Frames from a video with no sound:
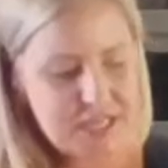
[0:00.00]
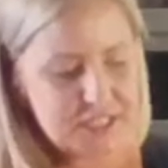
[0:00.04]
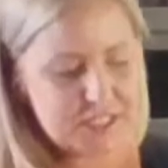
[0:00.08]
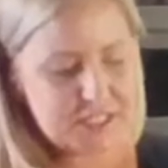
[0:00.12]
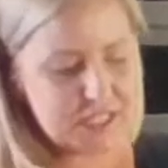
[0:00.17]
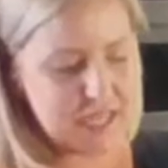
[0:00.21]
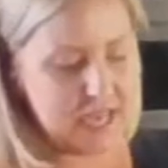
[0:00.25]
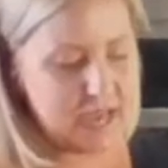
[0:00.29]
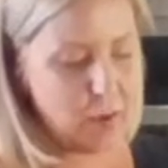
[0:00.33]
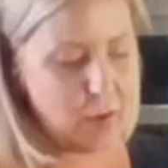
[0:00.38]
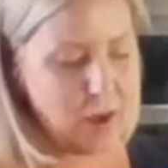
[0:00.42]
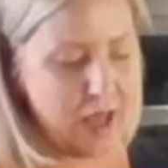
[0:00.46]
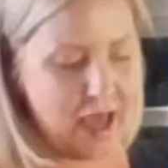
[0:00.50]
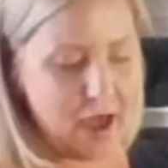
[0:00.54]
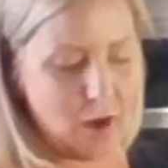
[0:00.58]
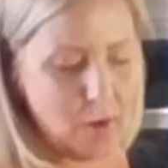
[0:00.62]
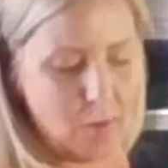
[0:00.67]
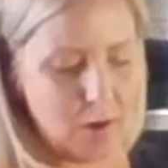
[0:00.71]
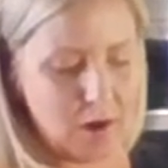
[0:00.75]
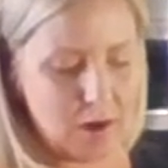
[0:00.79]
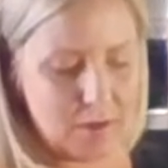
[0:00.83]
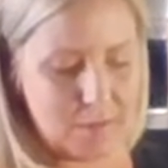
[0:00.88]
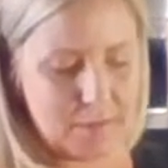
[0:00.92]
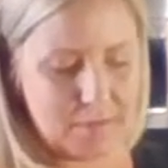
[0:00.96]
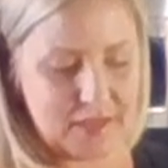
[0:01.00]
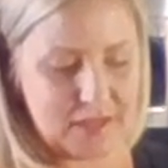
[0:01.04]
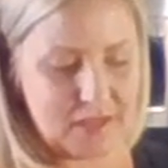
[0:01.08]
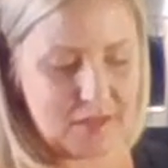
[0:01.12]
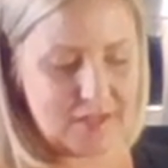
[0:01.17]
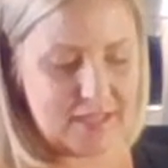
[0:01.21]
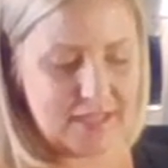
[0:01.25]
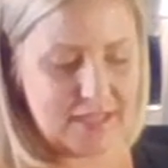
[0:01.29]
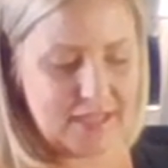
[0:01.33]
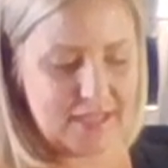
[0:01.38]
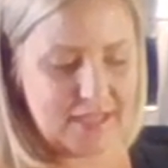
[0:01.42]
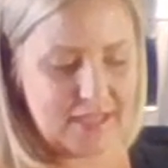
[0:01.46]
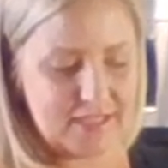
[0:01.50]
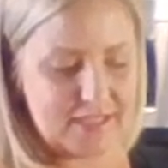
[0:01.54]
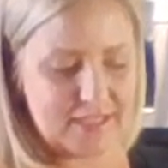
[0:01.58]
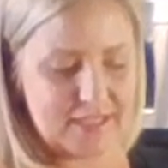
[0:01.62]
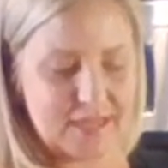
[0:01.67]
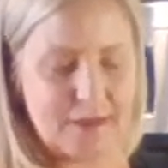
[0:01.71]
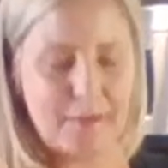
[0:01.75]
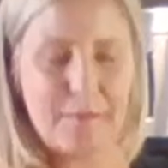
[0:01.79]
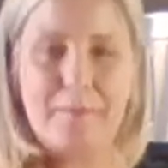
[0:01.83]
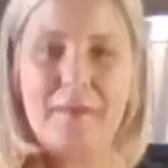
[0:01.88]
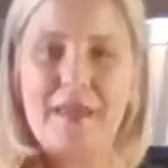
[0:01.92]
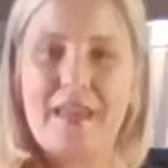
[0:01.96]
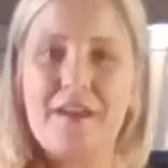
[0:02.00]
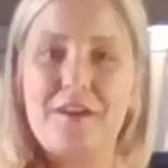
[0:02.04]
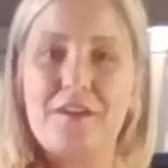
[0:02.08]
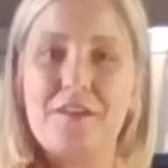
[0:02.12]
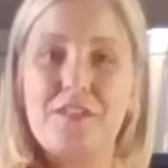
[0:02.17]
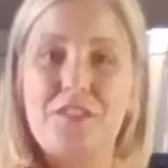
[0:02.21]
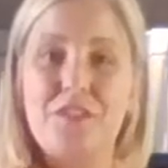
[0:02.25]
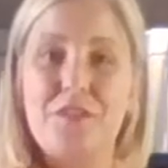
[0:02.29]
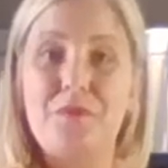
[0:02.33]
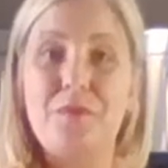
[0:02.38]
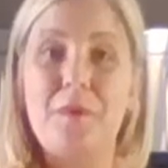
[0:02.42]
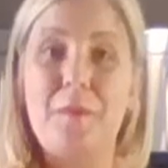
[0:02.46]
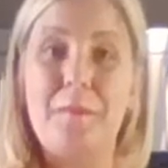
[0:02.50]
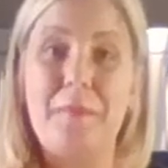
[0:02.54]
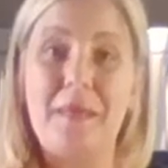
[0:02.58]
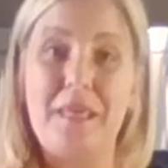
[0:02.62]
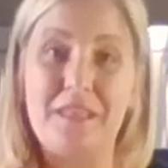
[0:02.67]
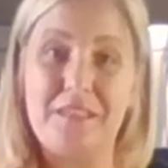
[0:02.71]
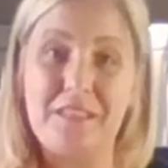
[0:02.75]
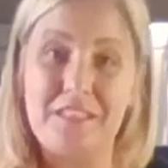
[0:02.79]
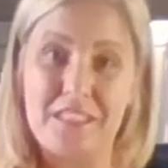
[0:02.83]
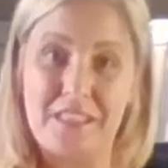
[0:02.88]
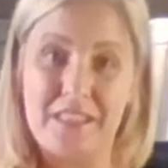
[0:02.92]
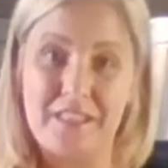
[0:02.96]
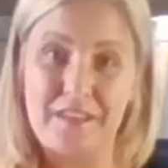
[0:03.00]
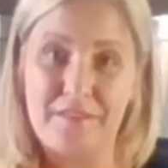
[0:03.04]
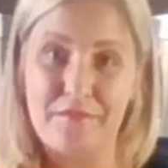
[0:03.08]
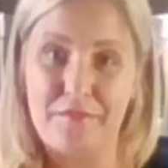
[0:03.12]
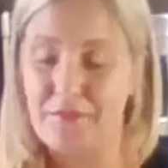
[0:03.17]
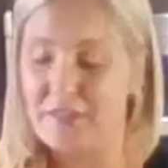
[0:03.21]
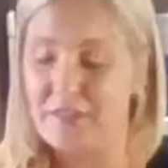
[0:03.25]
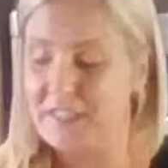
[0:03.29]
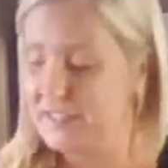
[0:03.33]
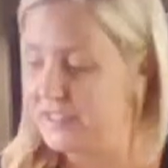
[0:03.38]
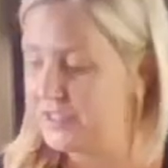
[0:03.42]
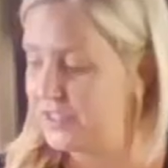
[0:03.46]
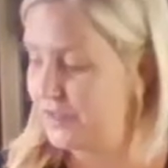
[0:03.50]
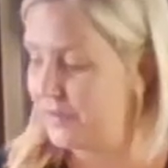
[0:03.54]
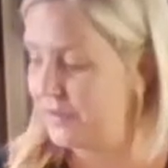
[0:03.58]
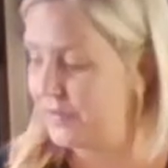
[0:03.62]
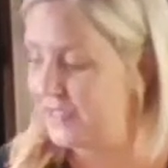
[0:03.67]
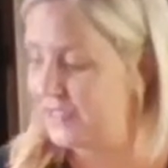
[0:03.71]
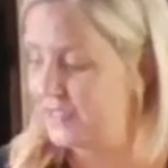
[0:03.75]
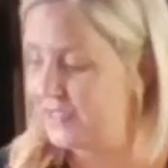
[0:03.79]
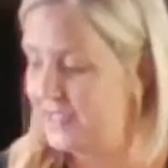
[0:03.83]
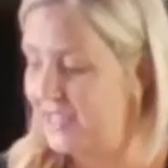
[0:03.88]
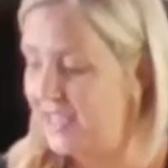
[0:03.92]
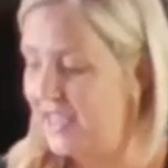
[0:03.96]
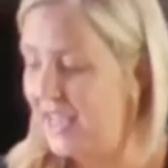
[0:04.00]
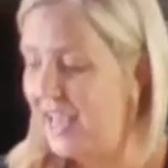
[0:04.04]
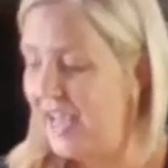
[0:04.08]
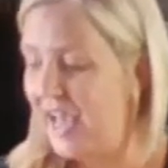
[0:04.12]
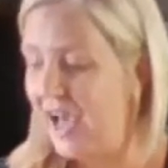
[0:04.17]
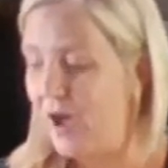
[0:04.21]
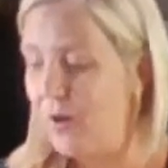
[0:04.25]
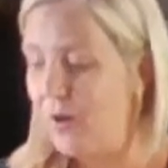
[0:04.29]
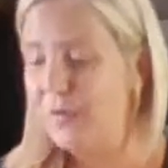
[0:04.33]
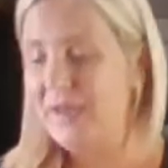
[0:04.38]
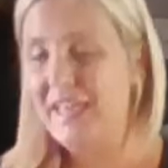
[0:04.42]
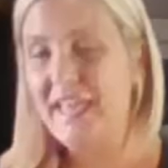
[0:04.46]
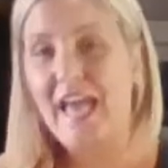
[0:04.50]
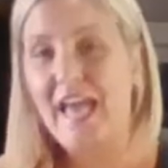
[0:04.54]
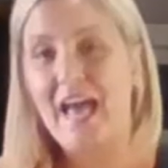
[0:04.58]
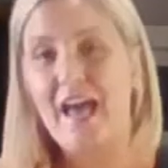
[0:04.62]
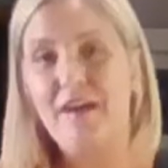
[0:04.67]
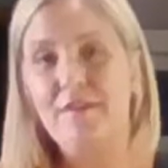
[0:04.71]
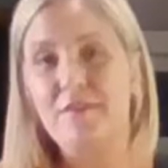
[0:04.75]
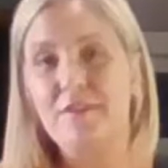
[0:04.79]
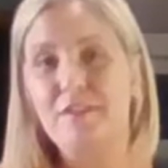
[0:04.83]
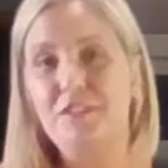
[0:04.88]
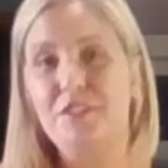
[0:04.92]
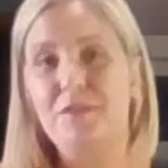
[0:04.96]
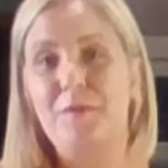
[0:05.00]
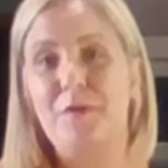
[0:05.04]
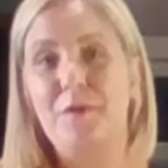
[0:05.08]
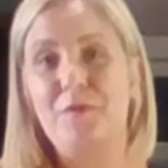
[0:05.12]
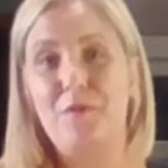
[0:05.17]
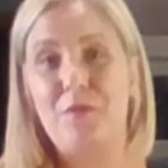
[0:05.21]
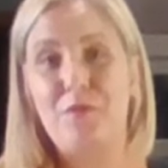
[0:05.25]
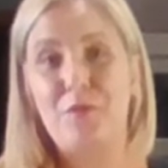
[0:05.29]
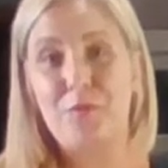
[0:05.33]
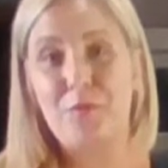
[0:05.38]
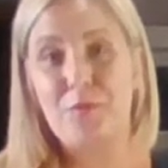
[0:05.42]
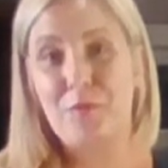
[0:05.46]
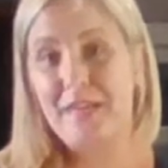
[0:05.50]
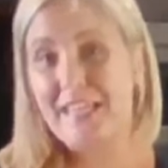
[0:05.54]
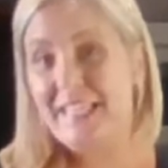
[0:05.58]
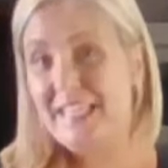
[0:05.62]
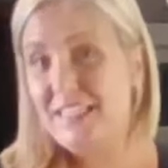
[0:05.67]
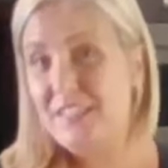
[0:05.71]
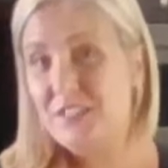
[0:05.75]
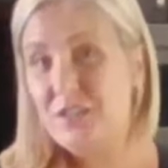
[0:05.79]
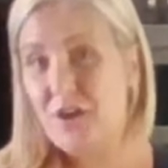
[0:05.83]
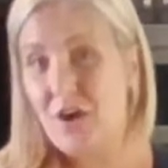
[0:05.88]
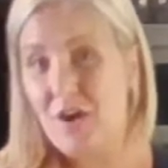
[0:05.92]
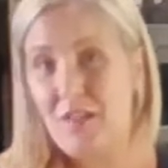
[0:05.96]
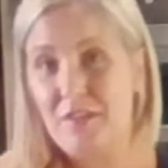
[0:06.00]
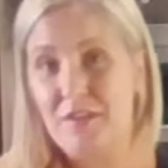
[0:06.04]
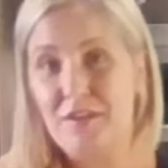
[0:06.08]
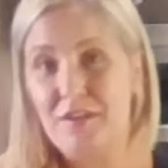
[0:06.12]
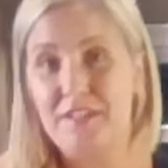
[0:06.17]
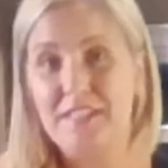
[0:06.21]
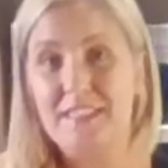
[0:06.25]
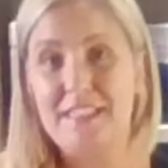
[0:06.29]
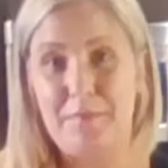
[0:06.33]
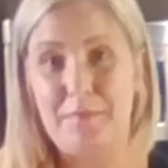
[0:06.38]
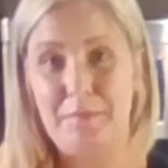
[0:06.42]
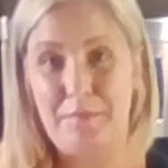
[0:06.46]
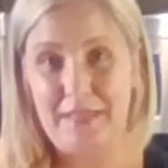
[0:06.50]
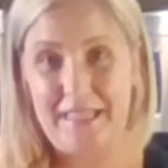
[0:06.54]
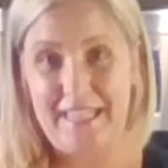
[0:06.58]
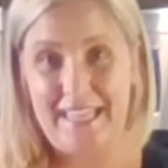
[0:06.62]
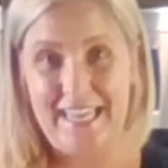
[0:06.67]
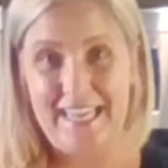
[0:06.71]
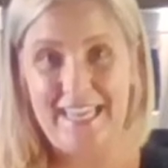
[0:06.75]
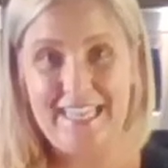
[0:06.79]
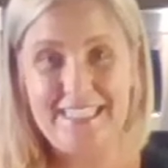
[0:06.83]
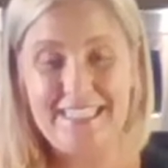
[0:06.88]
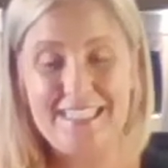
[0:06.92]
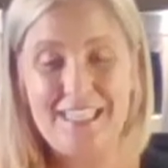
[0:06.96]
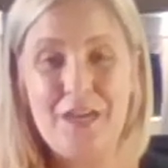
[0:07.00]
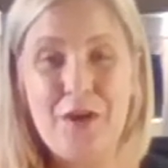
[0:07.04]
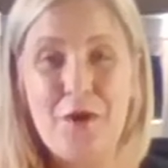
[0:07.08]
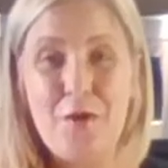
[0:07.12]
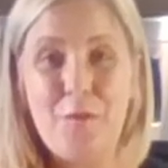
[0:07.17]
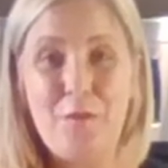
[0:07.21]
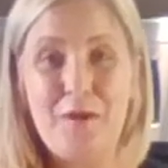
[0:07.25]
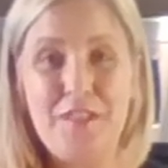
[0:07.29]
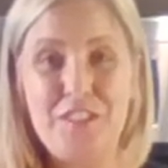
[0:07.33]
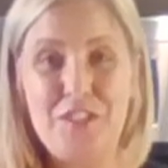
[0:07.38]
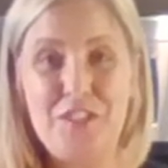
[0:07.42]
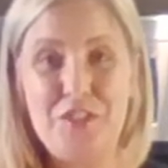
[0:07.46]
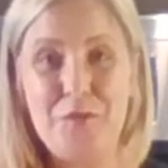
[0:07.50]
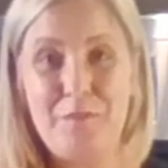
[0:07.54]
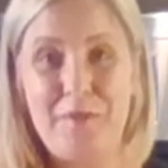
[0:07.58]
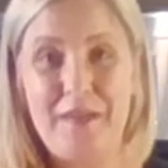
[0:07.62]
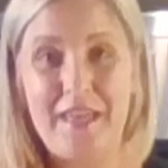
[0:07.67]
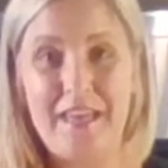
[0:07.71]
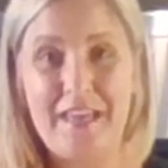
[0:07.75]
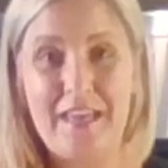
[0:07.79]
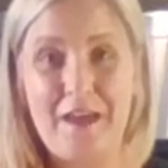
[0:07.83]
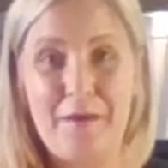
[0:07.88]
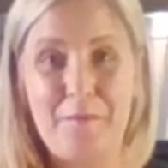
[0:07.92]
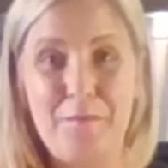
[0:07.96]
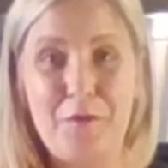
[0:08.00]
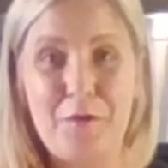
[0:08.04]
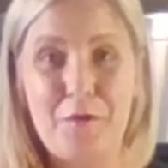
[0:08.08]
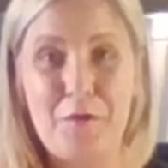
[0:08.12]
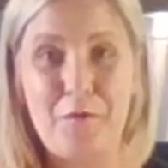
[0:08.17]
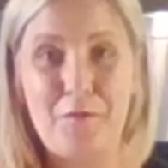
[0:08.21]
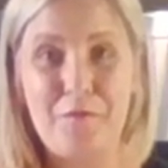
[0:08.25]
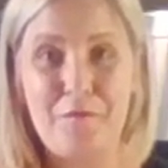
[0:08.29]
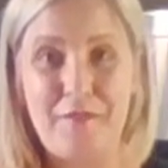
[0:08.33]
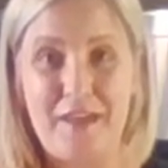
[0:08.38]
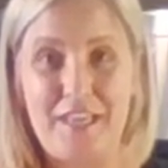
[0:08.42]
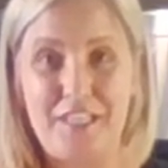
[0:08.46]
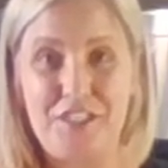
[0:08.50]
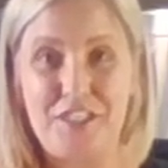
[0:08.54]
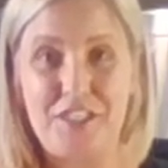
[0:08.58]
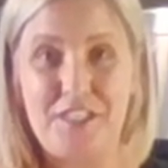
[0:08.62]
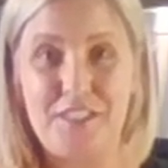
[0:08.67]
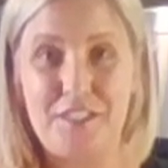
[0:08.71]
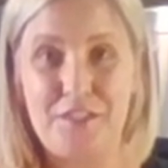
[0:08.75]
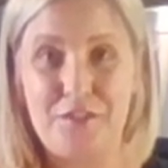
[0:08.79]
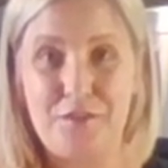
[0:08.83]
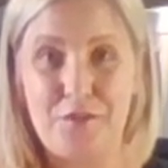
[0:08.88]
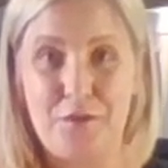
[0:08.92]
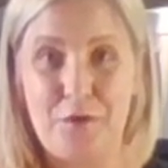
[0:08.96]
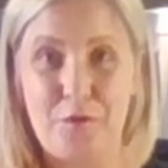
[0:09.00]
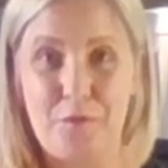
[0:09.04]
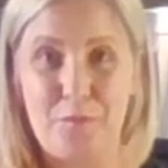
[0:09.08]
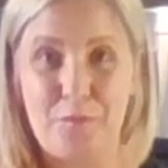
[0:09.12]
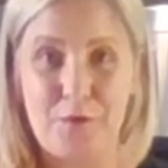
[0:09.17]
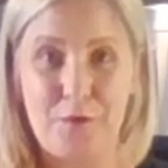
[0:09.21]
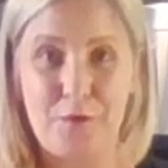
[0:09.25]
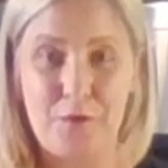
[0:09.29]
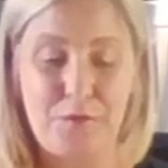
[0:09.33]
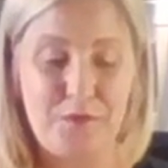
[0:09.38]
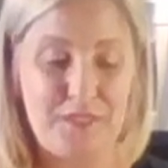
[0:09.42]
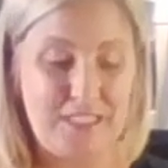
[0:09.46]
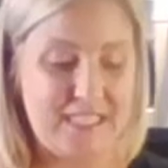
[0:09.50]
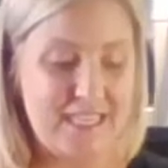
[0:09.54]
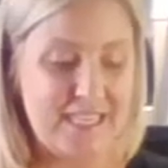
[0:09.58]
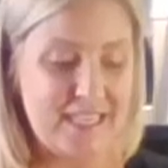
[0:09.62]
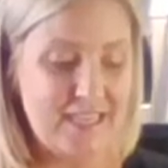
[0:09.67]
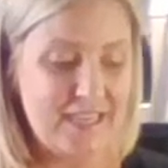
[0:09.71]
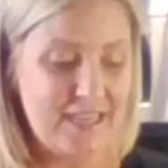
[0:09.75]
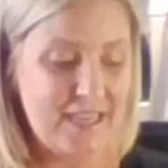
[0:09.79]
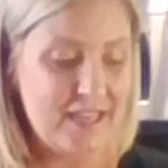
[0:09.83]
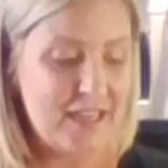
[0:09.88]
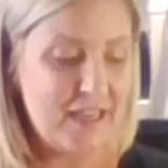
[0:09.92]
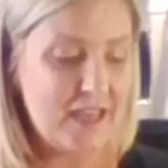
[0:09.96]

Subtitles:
to how our meal kits compare to a meal delivery service. How we average about $3 a plate once you pick up your own veggies and your own protein.